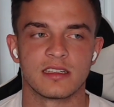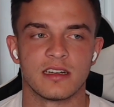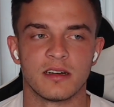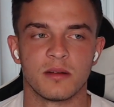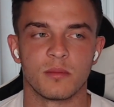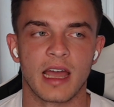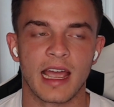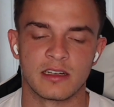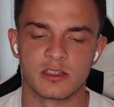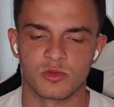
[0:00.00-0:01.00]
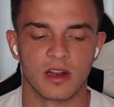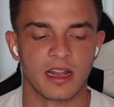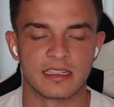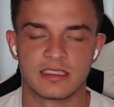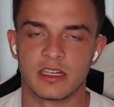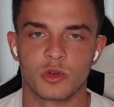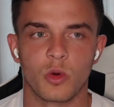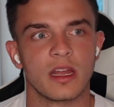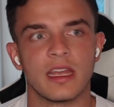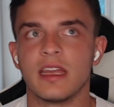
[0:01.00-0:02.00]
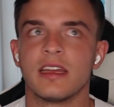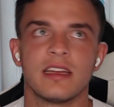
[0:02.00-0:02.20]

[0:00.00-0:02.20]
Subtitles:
I had just run like 10:20,